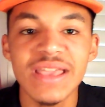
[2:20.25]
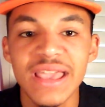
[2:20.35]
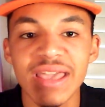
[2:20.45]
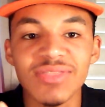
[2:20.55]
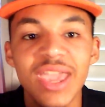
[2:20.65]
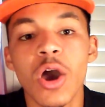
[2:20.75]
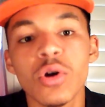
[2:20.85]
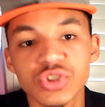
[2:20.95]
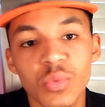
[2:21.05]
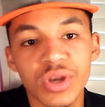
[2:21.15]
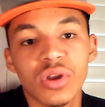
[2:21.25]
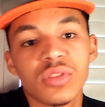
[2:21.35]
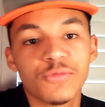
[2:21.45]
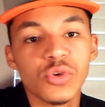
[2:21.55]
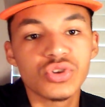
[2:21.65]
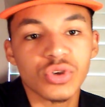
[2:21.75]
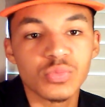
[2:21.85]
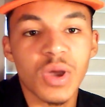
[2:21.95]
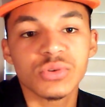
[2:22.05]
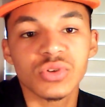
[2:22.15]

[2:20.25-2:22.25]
and they also want to go to the future as well.